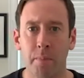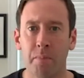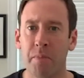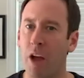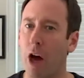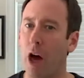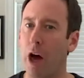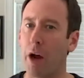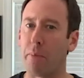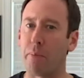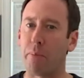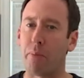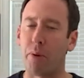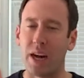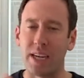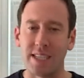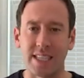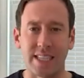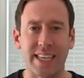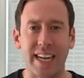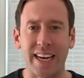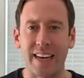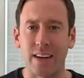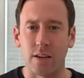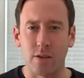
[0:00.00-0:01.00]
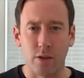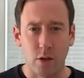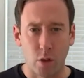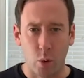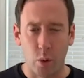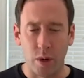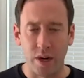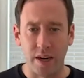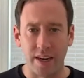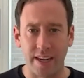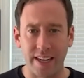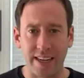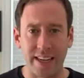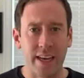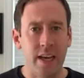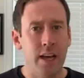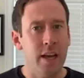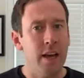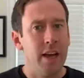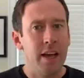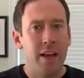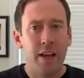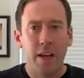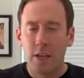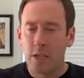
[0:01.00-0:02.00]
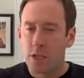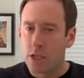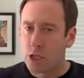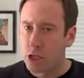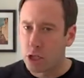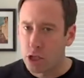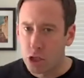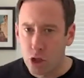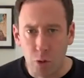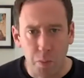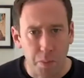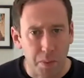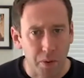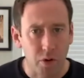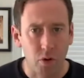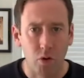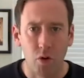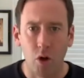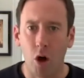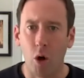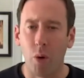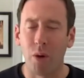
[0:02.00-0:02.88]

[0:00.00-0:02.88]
unprecedented liquidity, super low,